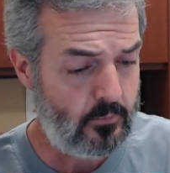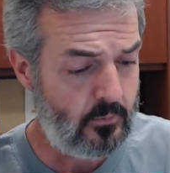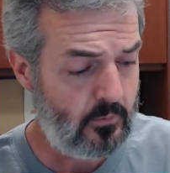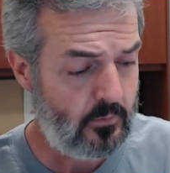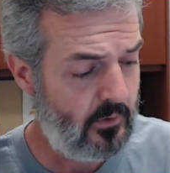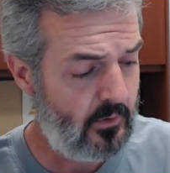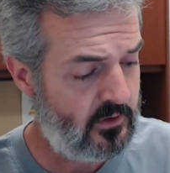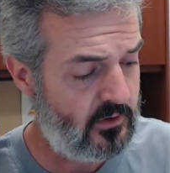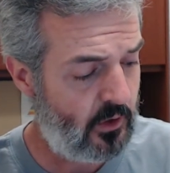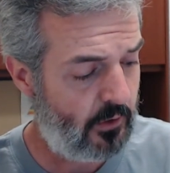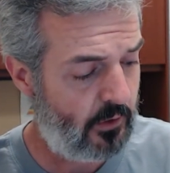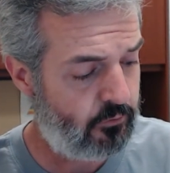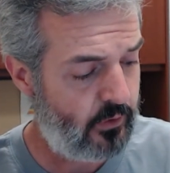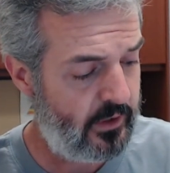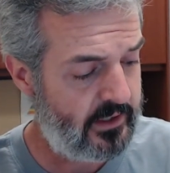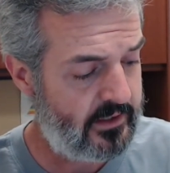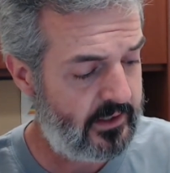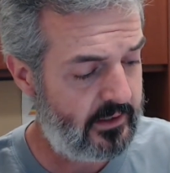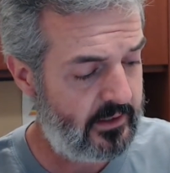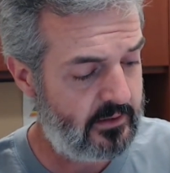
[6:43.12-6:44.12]
So for
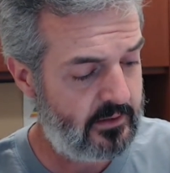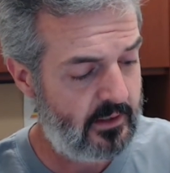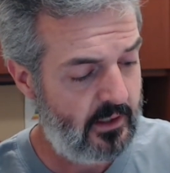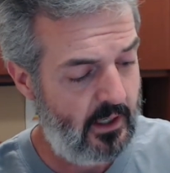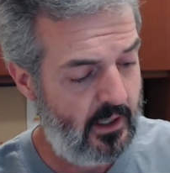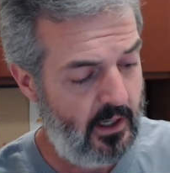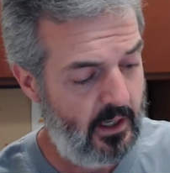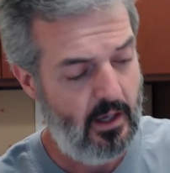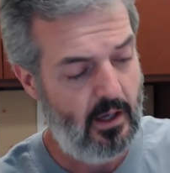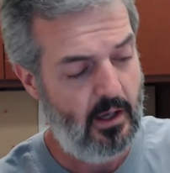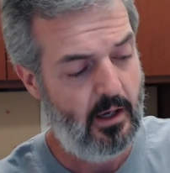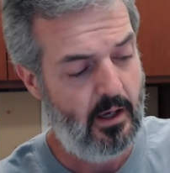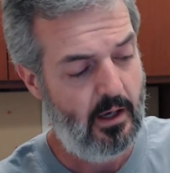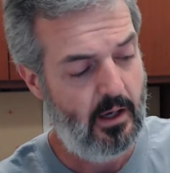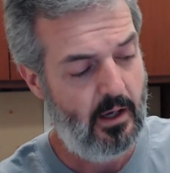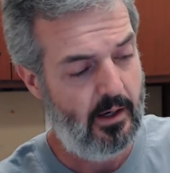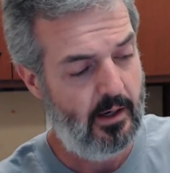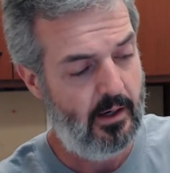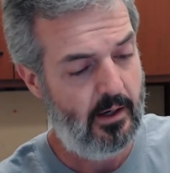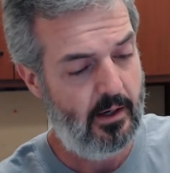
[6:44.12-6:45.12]
instance,
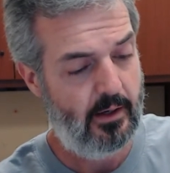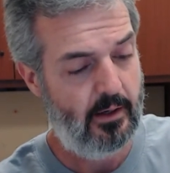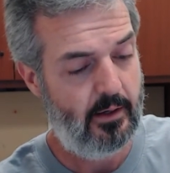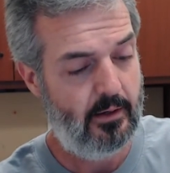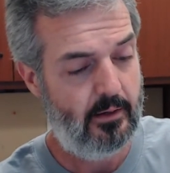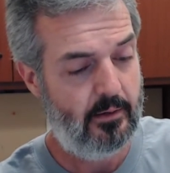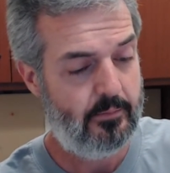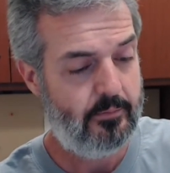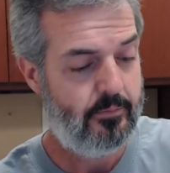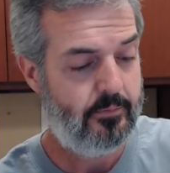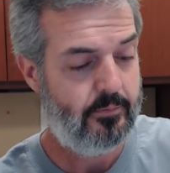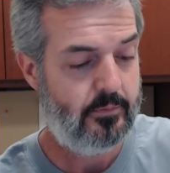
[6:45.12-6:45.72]
I'm